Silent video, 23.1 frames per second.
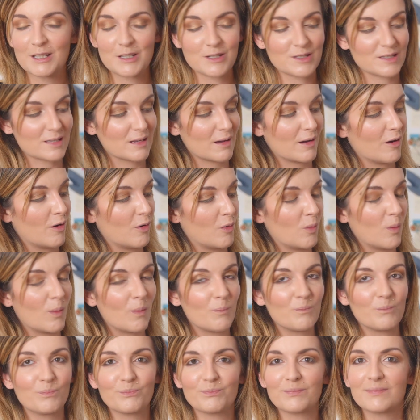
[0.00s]
So
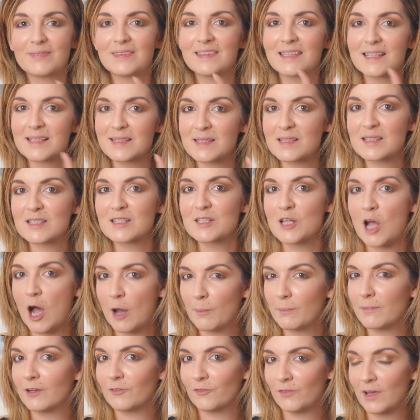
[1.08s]
this is
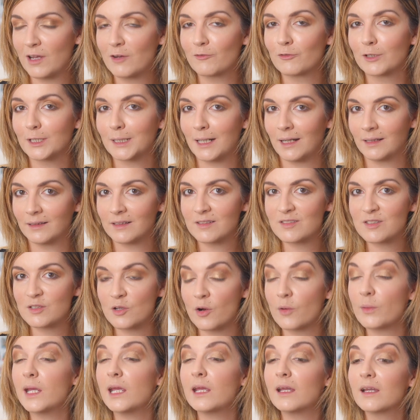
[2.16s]
not my favorite color
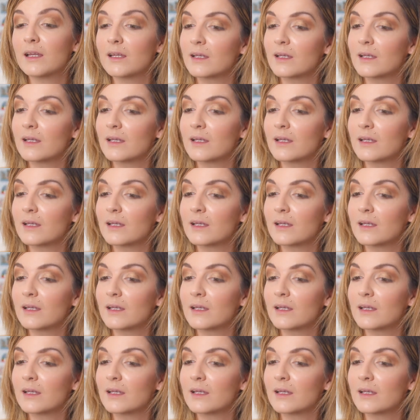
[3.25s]
story.